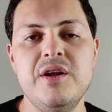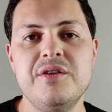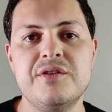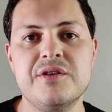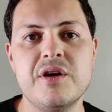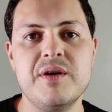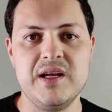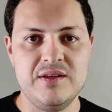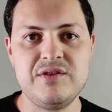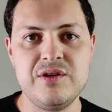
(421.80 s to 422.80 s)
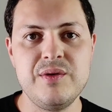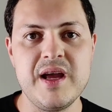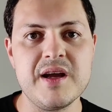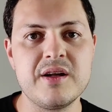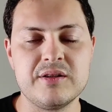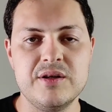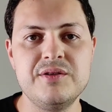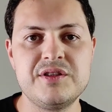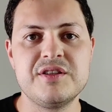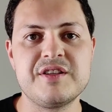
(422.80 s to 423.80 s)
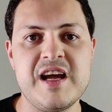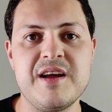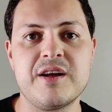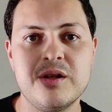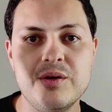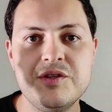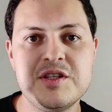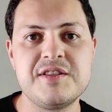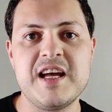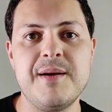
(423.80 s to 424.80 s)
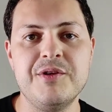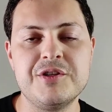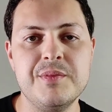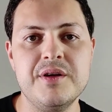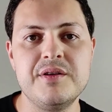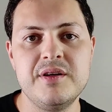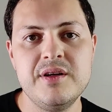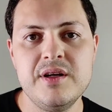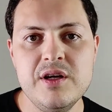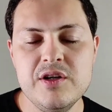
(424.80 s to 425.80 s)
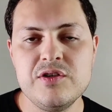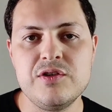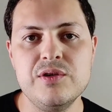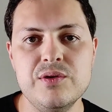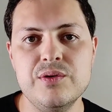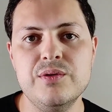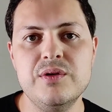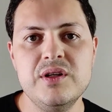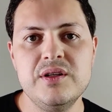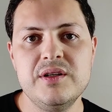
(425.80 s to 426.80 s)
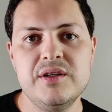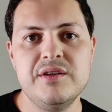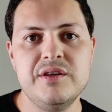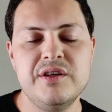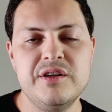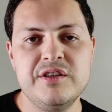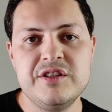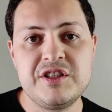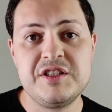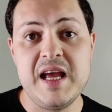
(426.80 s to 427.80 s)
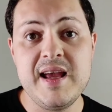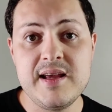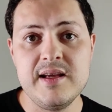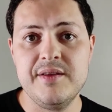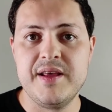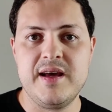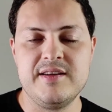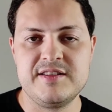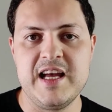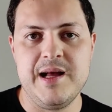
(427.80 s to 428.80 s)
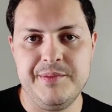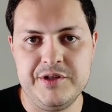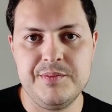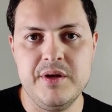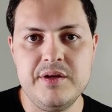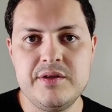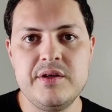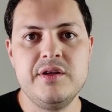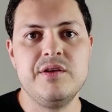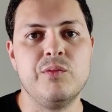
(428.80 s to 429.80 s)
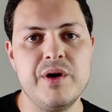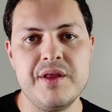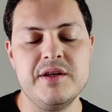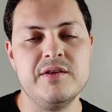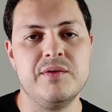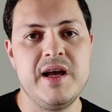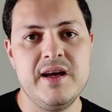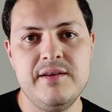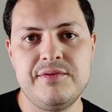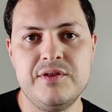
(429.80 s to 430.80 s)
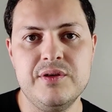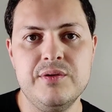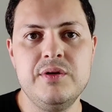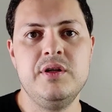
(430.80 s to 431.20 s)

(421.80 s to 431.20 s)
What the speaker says: to go into a closed establishment, to stay in that establishment when they don't have to